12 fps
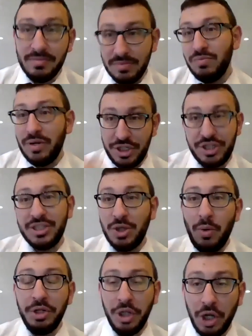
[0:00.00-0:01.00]
which is
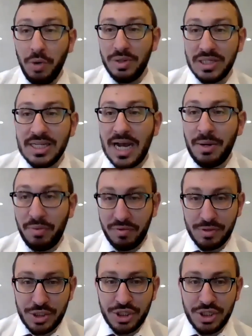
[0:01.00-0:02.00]
going to coincide with Rosh
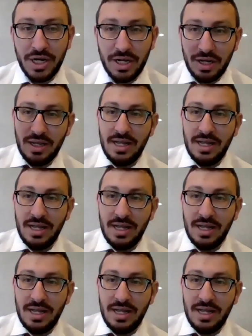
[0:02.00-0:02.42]
Hashanah,